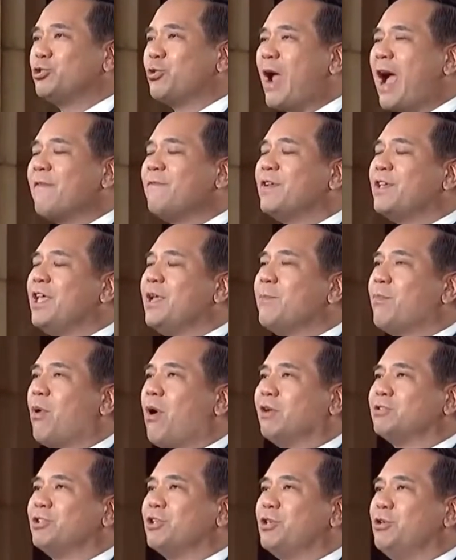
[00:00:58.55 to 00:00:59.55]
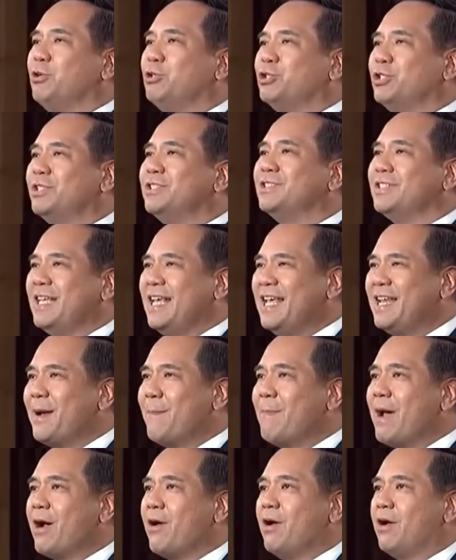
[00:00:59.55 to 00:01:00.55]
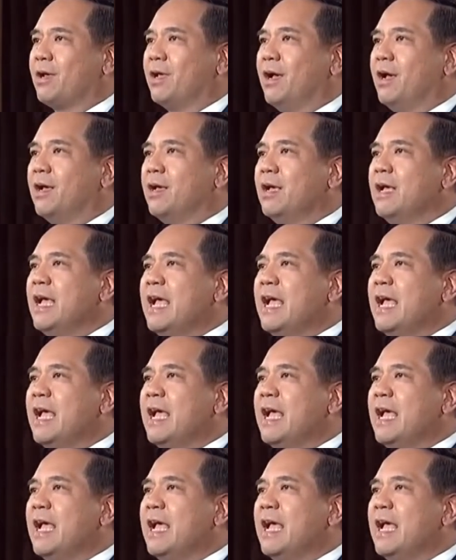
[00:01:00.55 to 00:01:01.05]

trafficking prosecutions in America